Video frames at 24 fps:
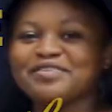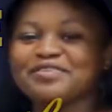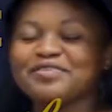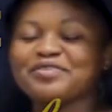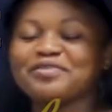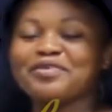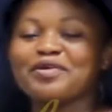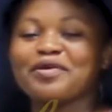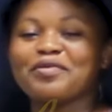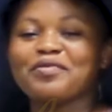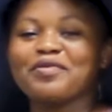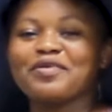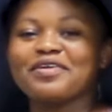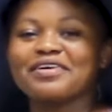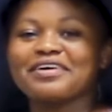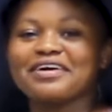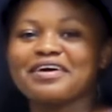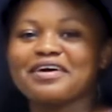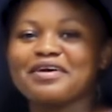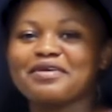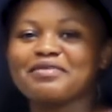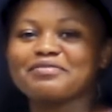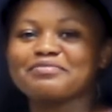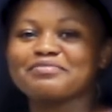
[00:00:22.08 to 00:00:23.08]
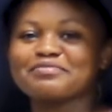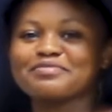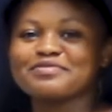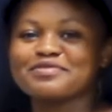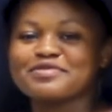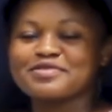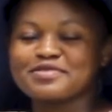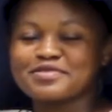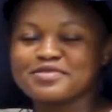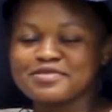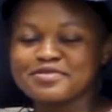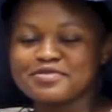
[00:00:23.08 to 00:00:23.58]
Hello, you're
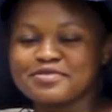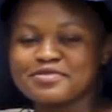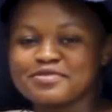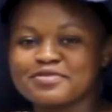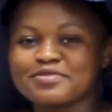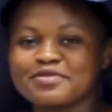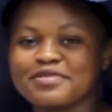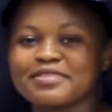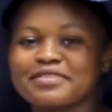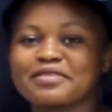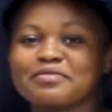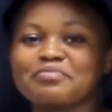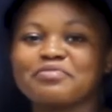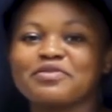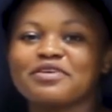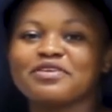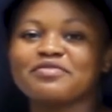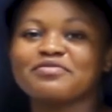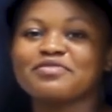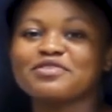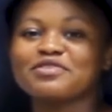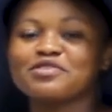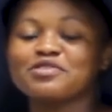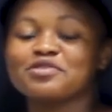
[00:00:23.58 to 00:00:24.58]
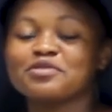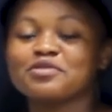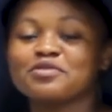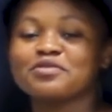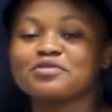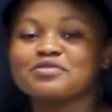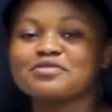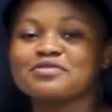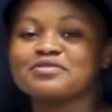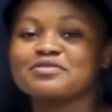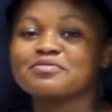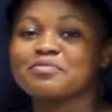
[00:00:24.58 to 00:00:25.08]
welcome to the PEEVEE
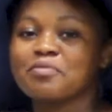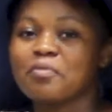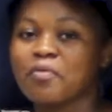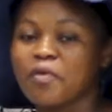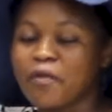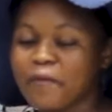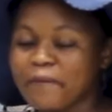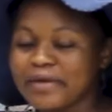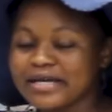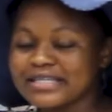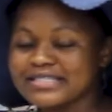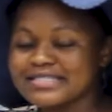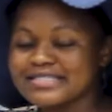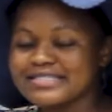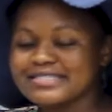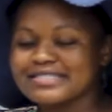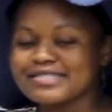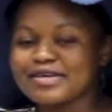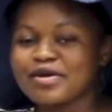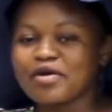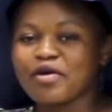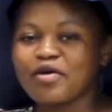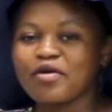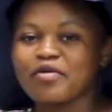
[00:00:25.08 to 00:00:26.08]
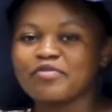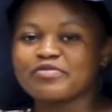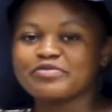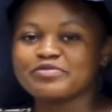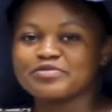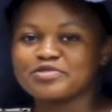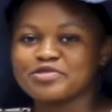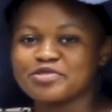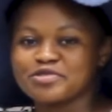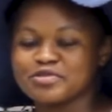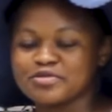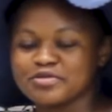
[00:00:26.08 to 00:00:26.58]
show's Moments of